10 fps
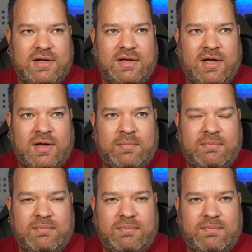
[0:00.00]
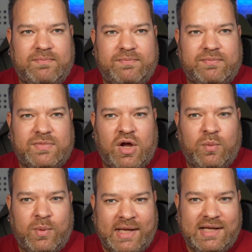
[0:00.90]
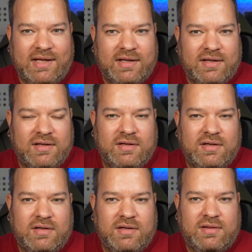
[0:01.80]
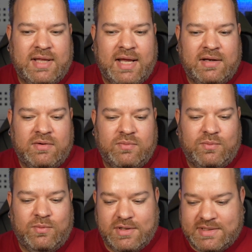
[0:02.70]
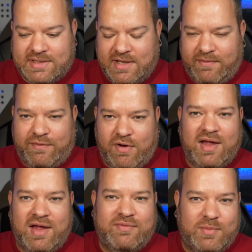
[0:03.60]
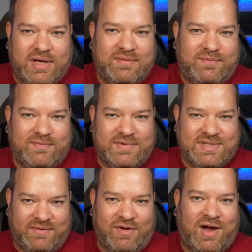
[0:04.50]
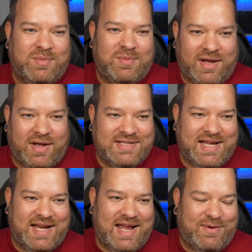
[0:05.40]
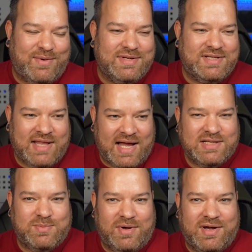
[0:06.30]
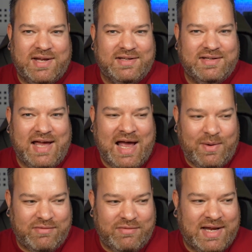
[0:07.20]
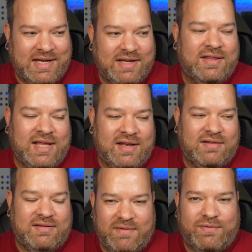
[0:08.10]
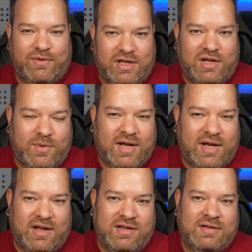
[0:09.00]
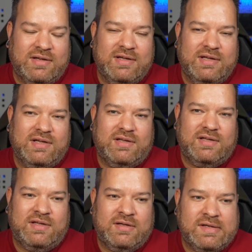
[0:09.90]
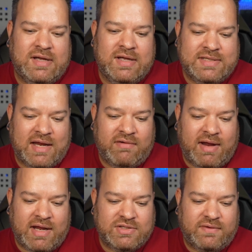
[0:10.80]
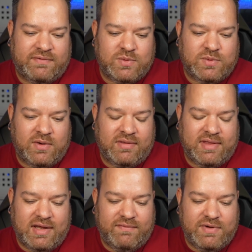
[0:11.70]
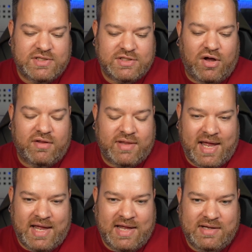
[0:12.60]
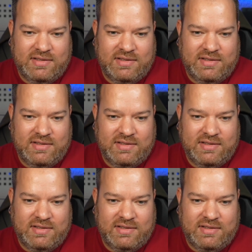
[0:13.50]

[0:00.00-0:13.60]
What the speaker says: a week, then what's the thrive money divided by the 10 hours? That's my hourly rate. And then therefore you can work out your day rate and stuff as well. I think if you start there,